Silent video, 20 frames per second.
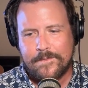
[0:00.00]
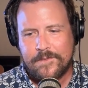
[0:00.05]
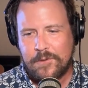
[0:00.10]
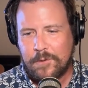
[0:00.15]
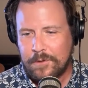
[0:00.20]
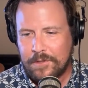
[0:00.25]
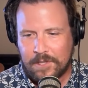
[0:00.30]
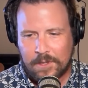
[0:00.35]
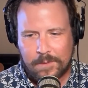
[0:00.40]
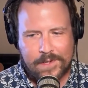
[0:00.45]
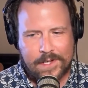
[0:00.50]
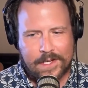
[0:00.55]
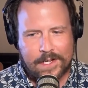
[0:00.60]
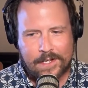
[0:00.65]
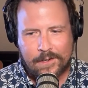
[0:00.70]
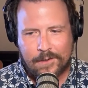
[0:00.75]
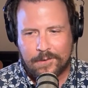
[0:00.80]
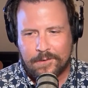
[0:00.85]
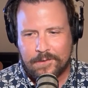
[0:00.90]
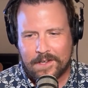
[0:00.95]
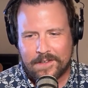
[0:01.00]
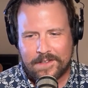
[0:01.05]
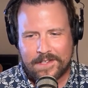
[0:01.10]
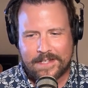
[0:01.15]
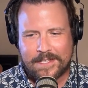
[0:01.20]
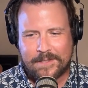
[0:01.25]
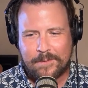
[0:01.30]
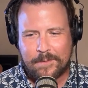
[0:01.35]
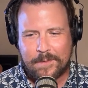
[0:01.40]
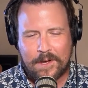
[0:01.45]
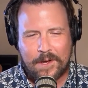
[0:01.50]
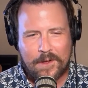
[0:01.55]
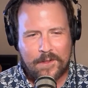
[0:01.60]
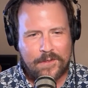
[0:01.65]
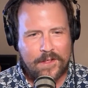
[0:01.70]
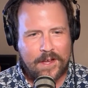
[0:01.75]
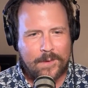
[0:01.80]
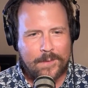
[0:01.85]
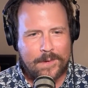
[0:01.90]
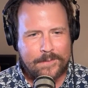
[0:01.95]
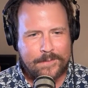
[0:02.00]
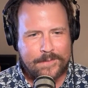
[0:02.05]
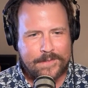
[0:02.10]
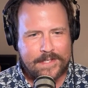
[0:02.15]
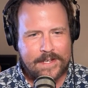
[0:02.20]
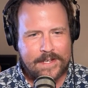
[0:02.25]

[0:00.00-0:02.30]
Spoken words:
Tuiloma got a goal. I think that's what we all thought we would see